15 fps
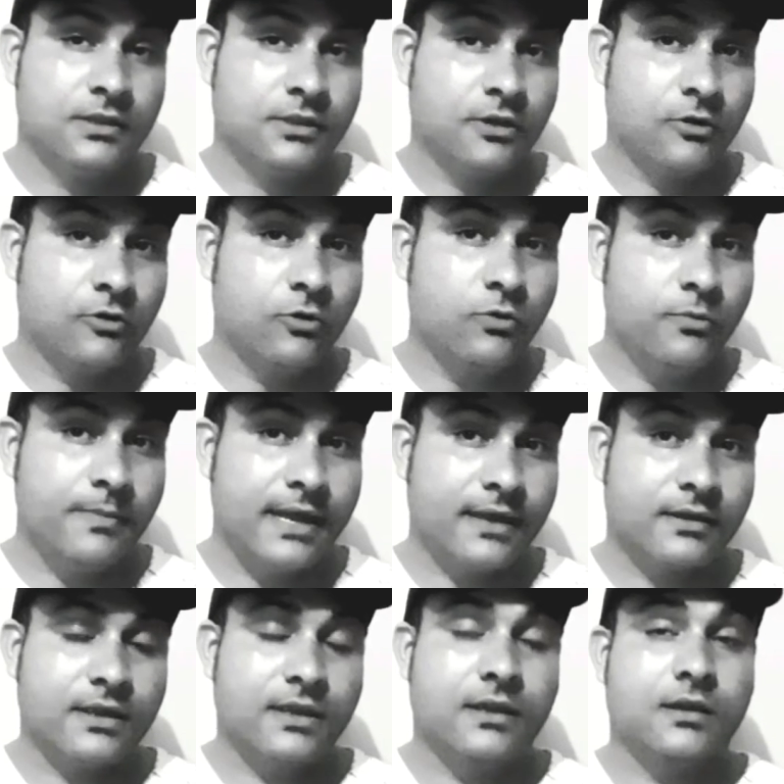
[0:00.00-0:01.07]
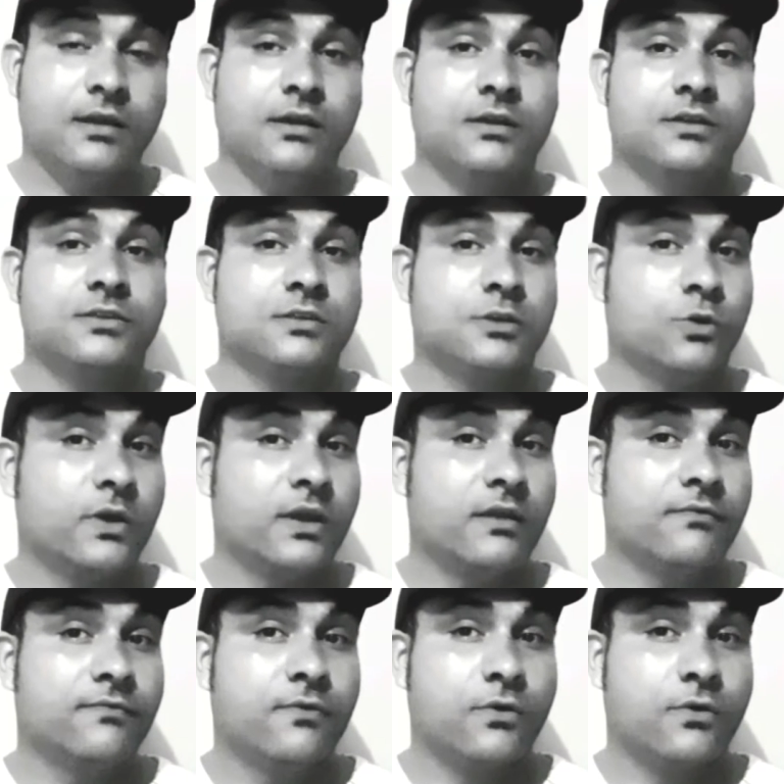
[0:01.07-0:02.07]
The old man is looking